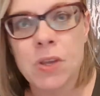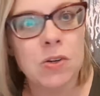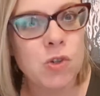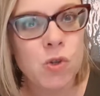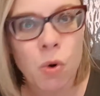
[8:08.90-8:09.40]

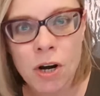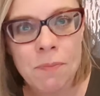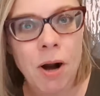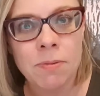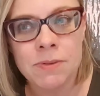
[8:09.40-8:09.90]
story
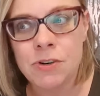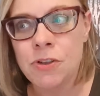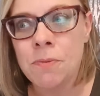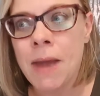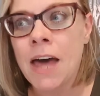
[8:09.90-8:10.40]
problems for
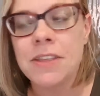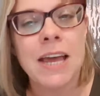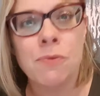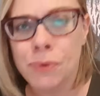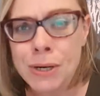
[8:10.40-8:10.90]
their math
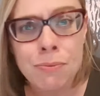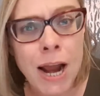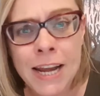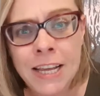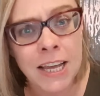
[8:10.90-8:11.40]
and
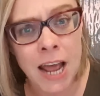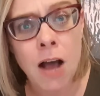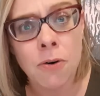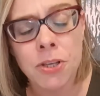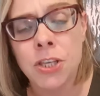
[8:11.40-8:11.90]
rewriting it
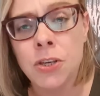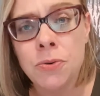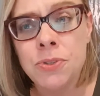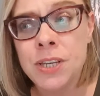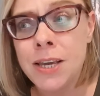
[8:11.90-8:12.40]
out
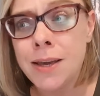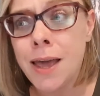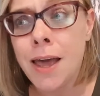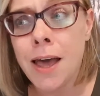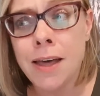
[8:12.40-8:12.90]
using,
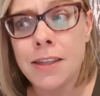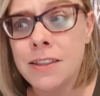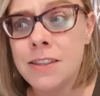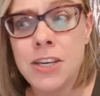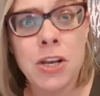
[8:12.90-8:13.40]

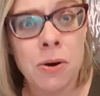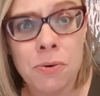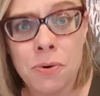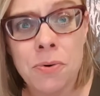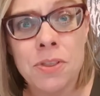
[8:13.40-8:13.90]
you
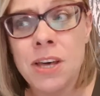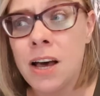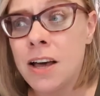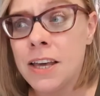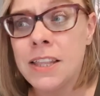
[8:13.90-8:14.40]
know,
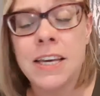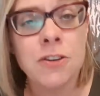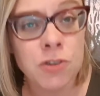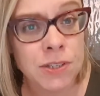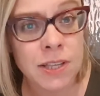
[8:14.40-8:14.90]
the
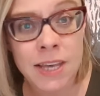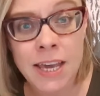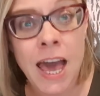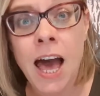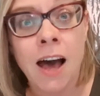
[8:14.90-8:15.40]
interest that they
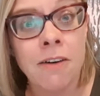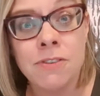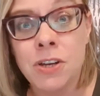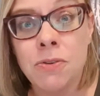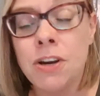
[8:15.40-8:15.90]
have.
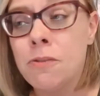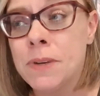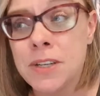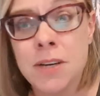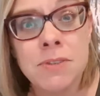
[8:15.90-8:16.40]
You know, there have
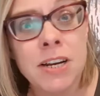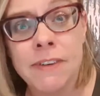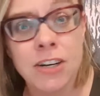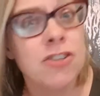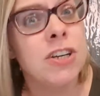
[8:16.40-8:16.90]
been times that I've
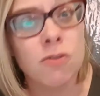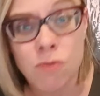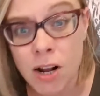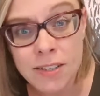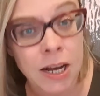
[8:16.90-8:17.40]
actually
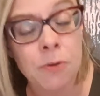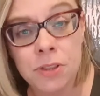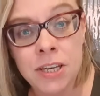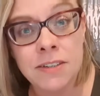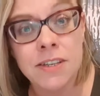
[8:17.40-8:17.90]
crossed out
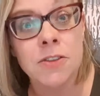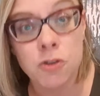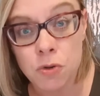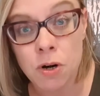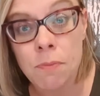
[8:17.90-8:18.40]
things in their
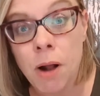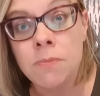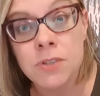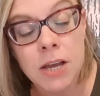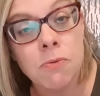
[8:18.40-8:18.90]
story
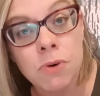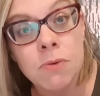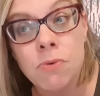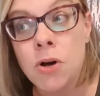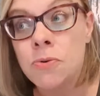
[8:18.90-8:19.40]
problems and
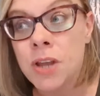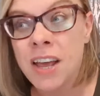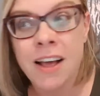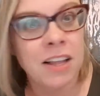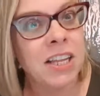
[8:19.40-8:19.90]
rewrote
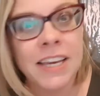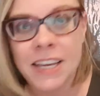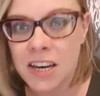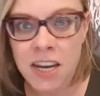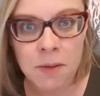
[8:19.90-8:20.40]
like
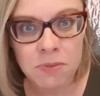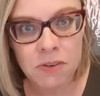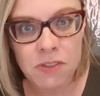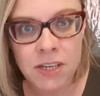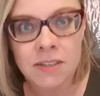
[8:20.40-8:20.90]
names
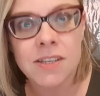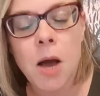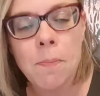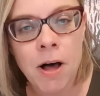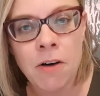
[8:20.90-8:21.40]
of things
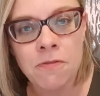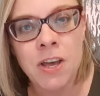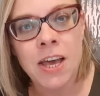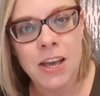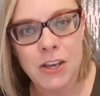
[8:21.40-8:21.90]
above
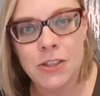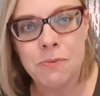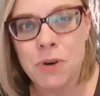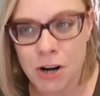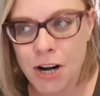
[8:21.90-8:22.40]
either
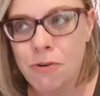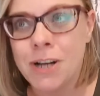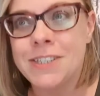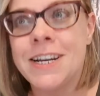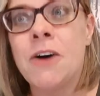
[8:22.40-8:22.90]
where I
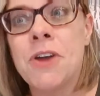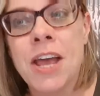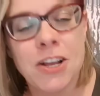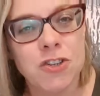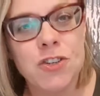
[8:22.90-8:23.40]
crossed out,
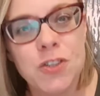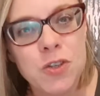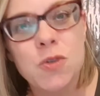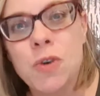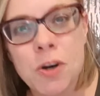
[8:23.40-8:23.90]
just to
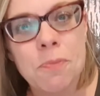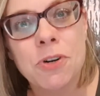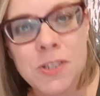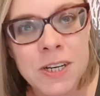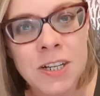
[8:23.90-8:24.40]
sort of
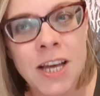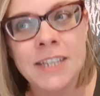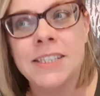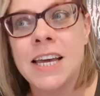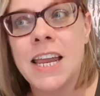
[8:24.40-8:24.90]

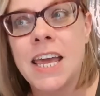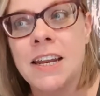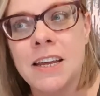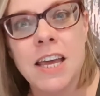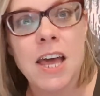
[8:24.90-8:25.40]
personalize it
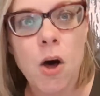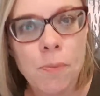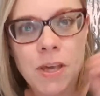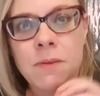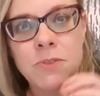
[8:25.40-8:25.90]
and help
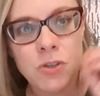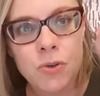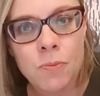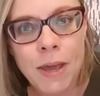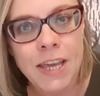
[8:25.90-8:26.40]
him
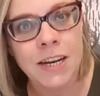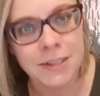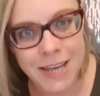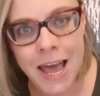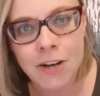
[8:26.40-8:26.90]
to make an
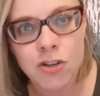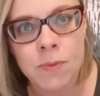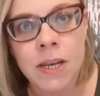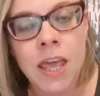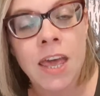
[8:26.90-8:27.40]

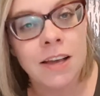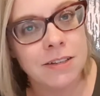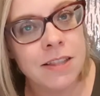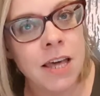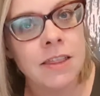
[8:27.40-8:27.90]
attachment
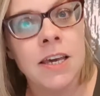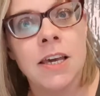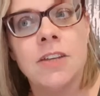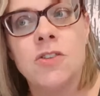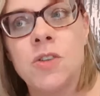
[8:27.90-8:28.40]
to that thing.
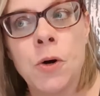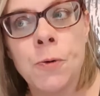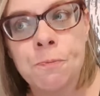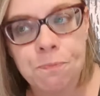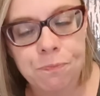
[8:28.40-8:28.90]
And
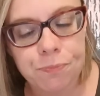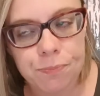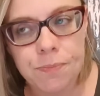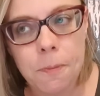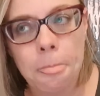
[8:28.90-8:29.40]
so
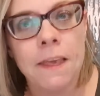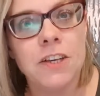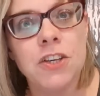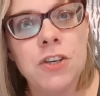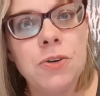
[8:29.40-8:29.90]

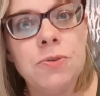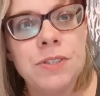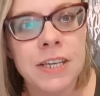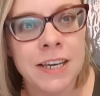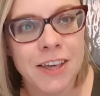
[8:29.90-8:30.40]

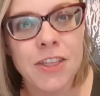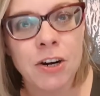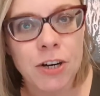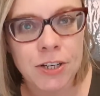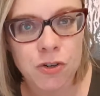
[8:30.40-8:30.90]
using
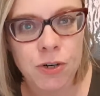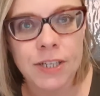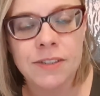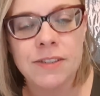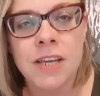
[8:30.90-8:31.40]
their
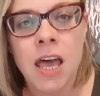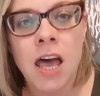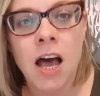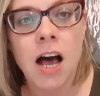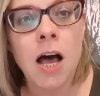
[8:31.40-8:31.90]
interests,
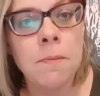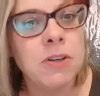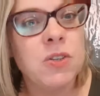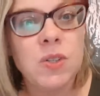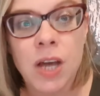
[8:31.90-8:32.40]

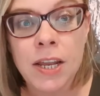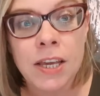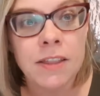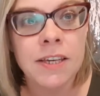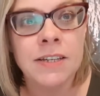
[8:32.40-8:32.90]

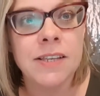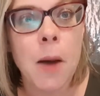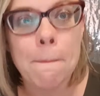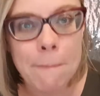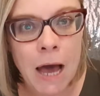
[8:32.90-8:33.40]
studying things
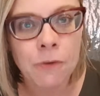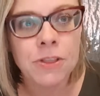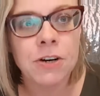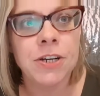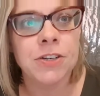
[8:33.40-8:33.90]
about
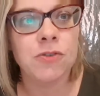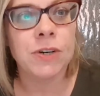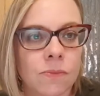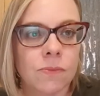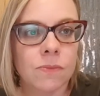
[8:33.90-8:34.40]
their
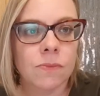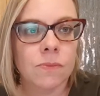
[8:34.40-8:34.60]
interests.